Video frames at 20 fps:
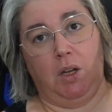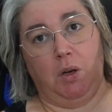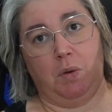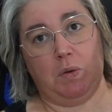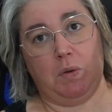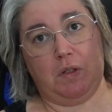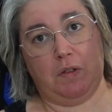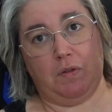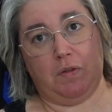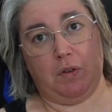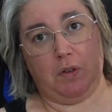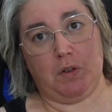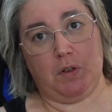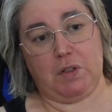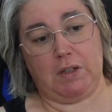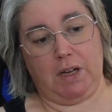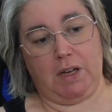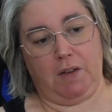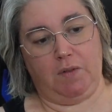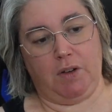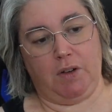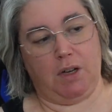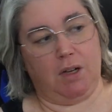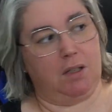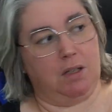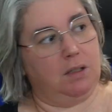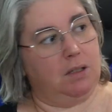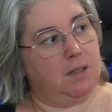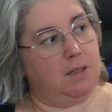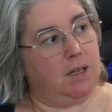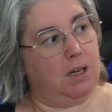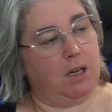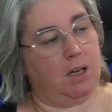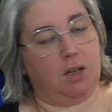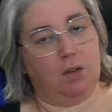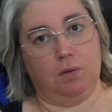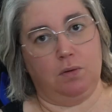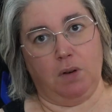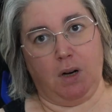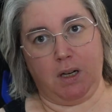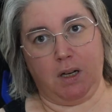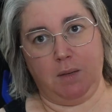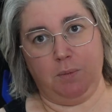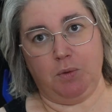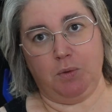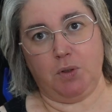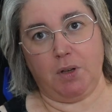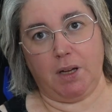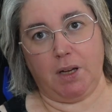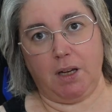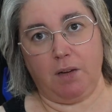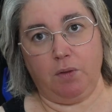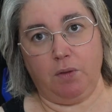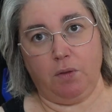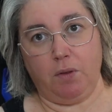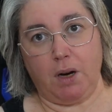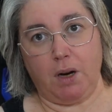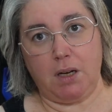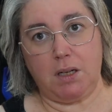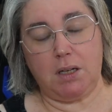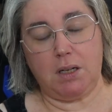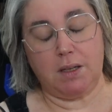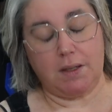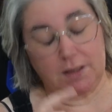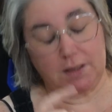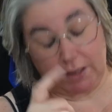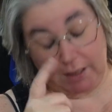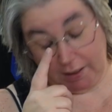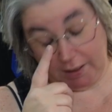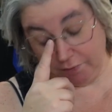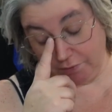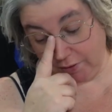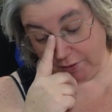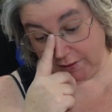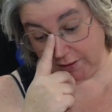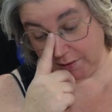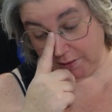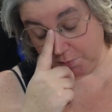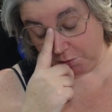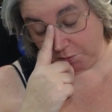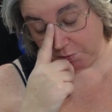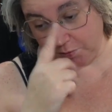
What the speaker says: was the first ever technical writing book I ever read, so I have read this book